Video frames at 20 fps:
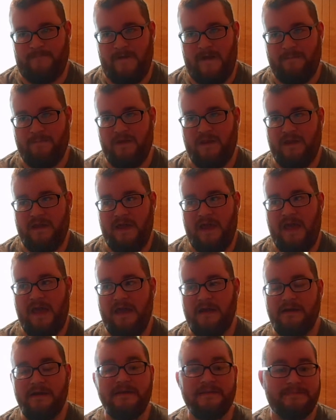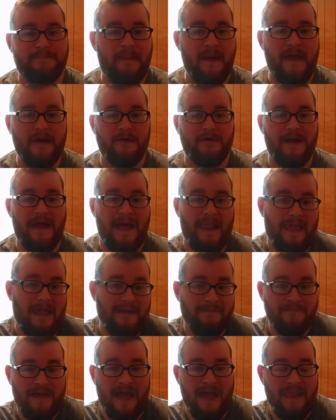I'm gonna get hate. It's better. I
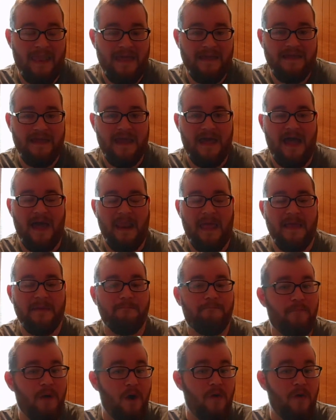like